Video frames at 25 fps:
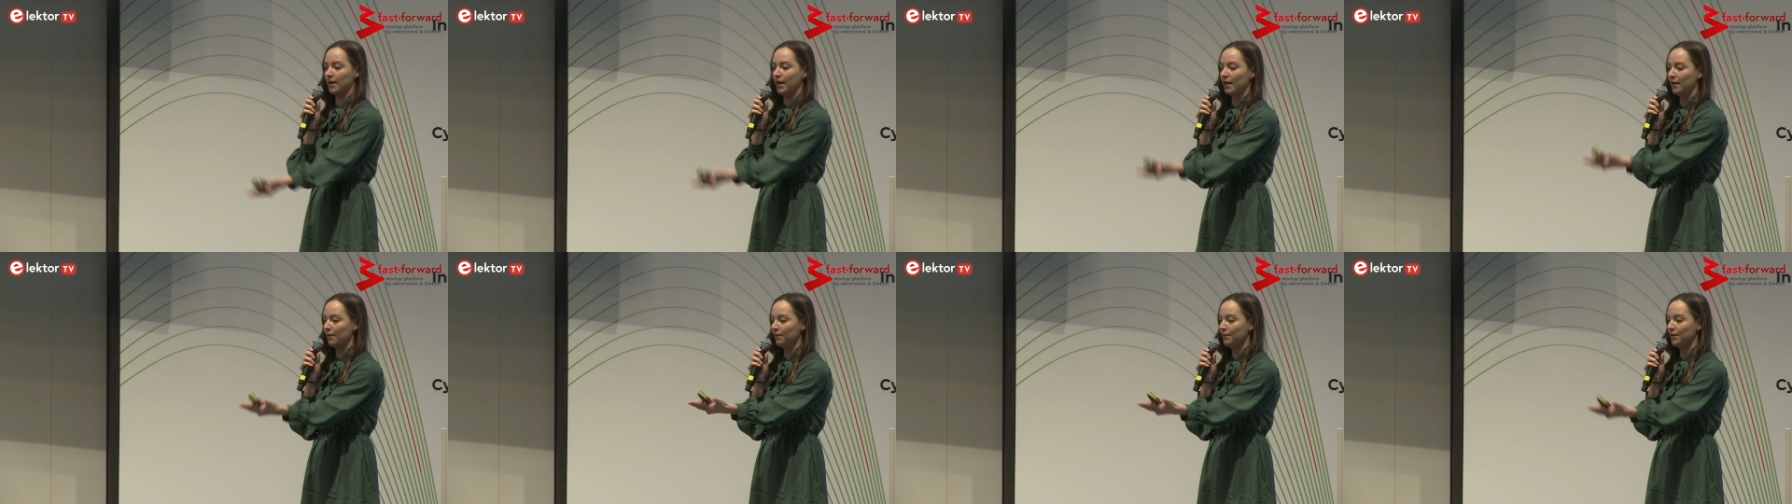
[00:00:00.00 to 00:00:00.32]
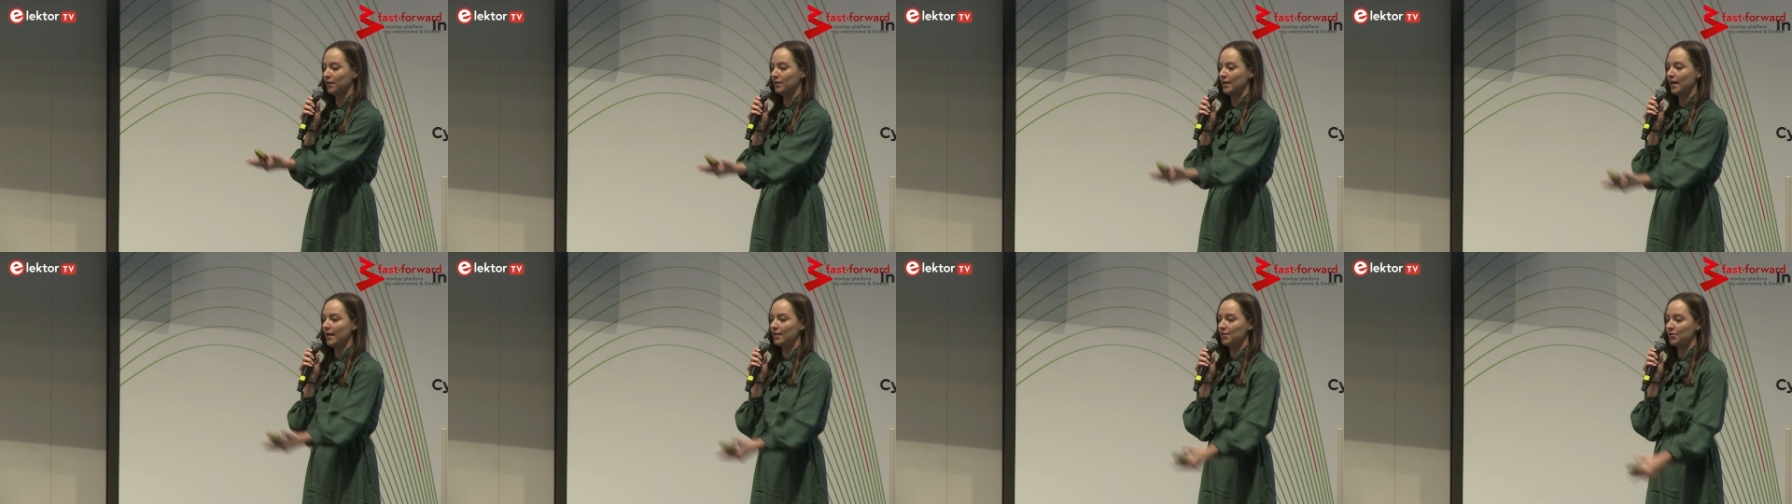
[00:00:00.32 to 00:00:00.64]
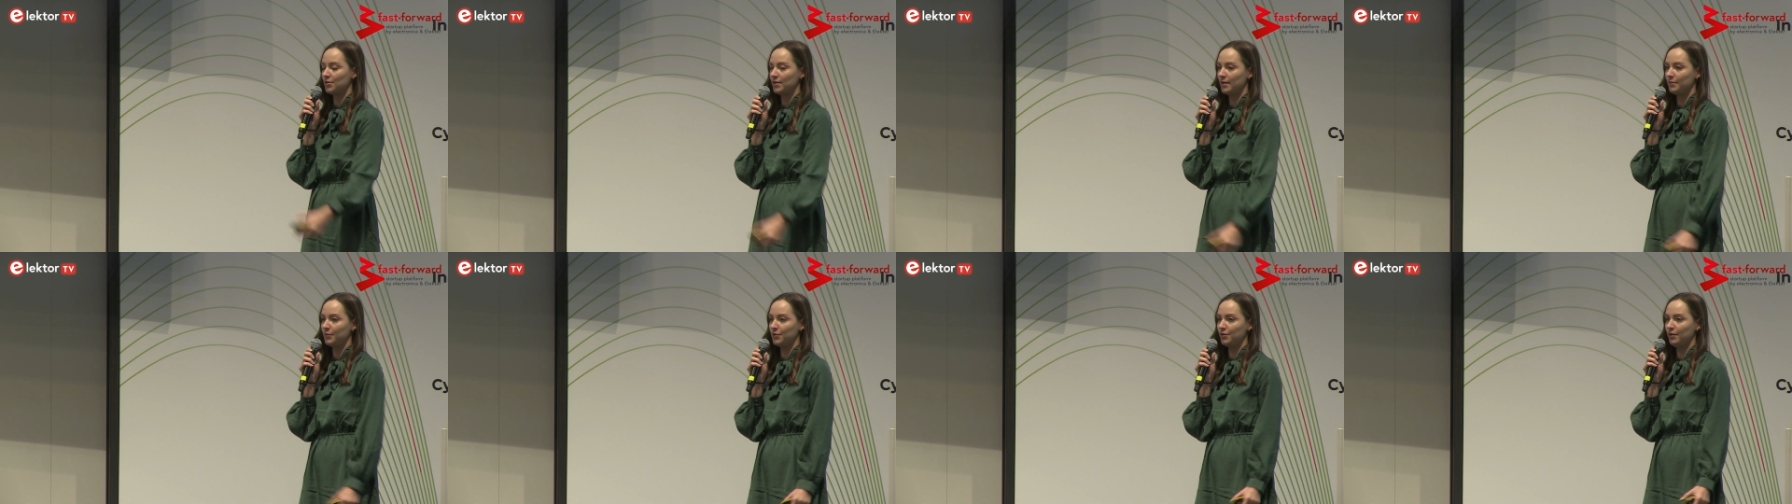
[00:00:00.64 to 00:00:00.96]
kind of
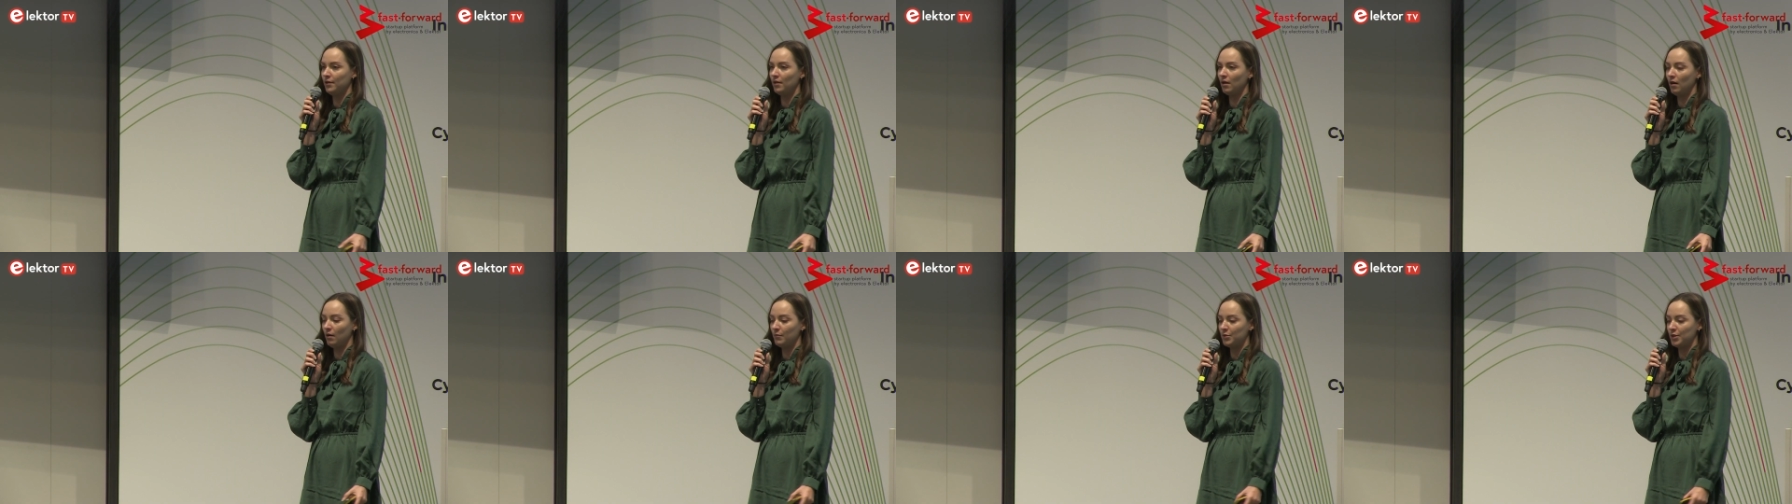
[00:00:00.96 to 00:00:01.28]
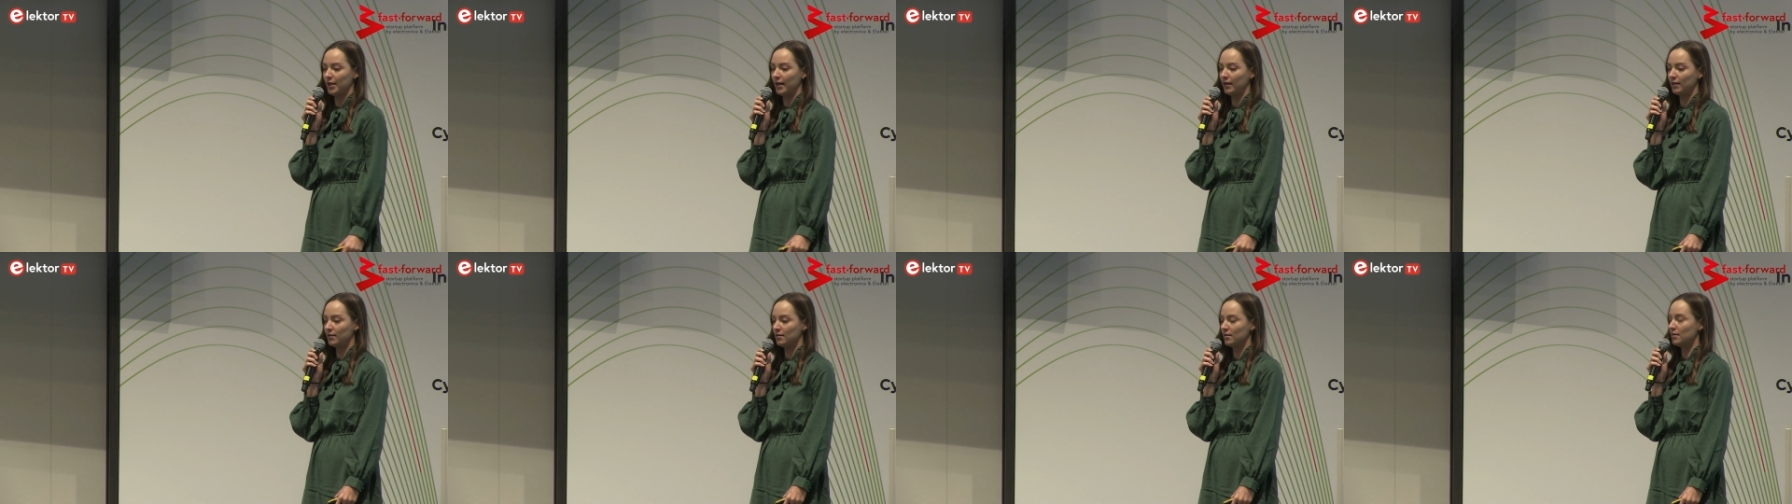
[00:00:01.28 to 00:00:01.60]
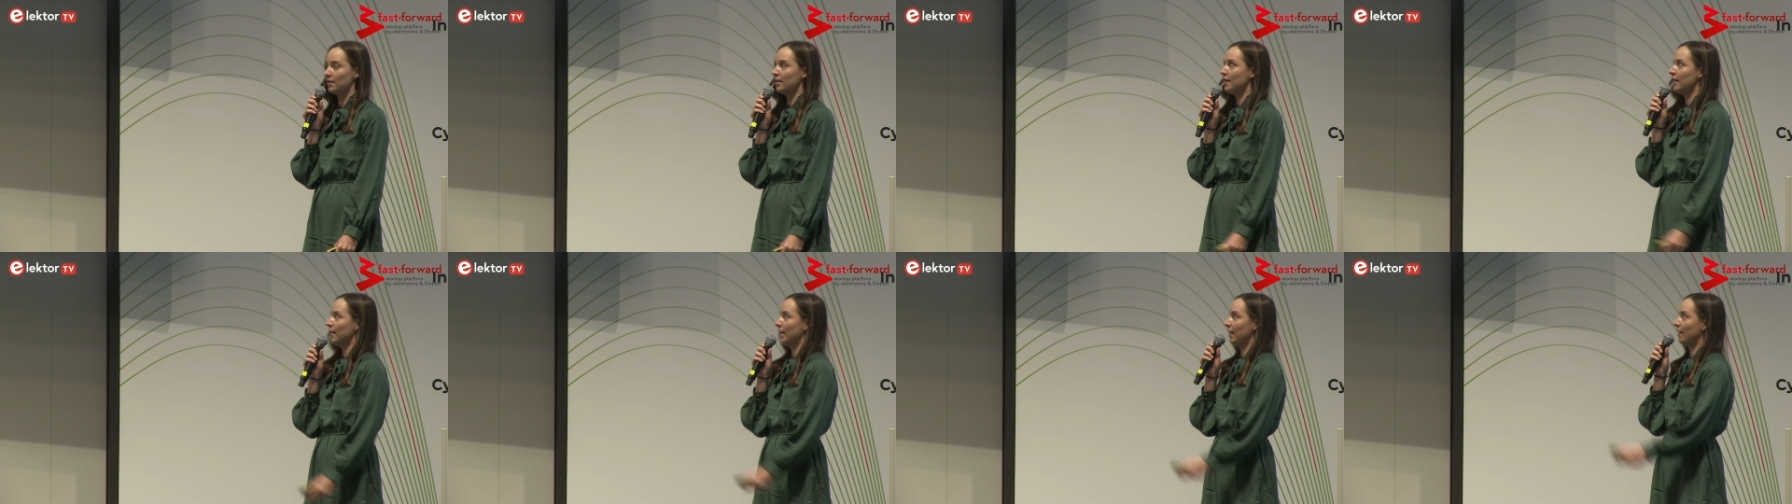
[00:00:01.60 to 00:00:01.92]
attached them to the objects,
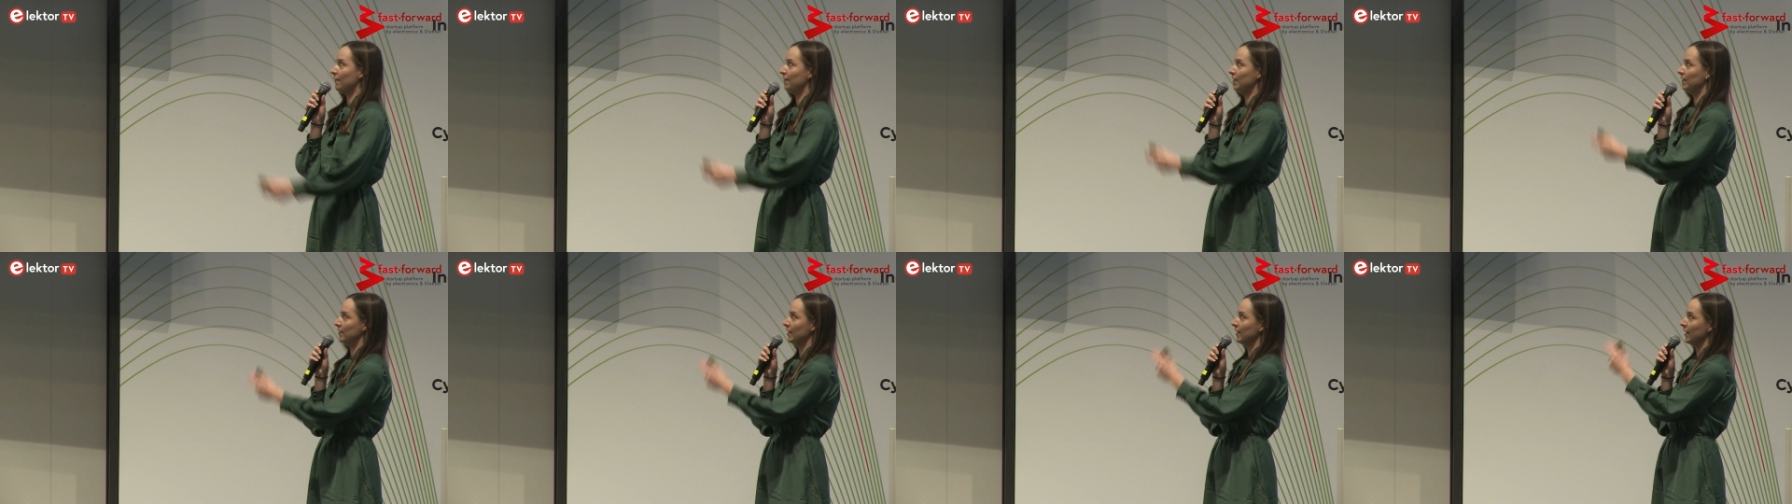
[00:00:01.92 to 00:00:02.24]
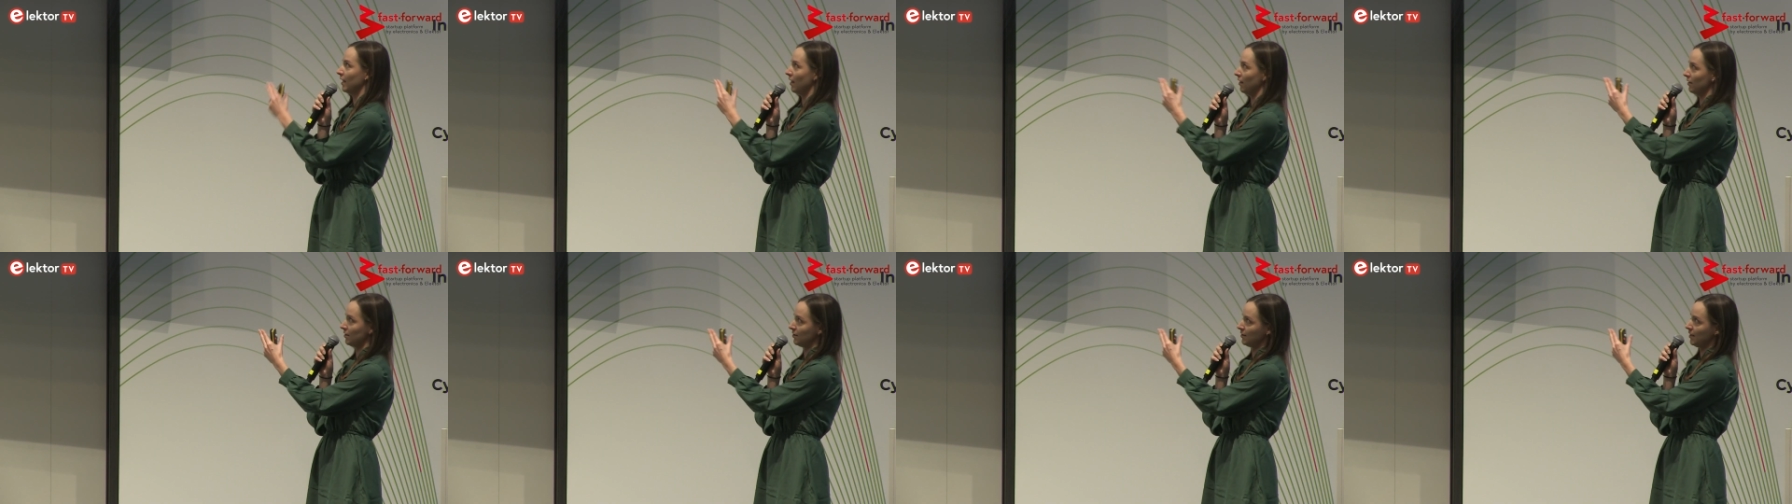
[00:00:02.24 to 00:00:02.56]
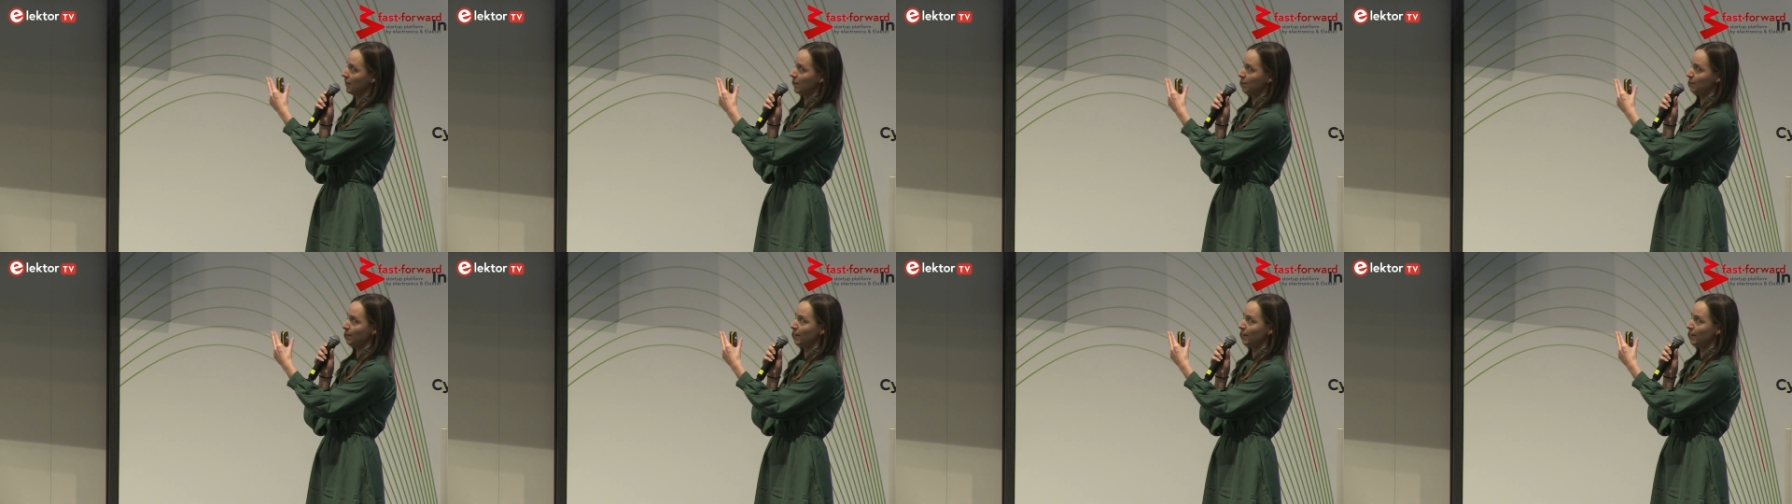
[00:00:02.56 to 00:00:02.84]
everything else takes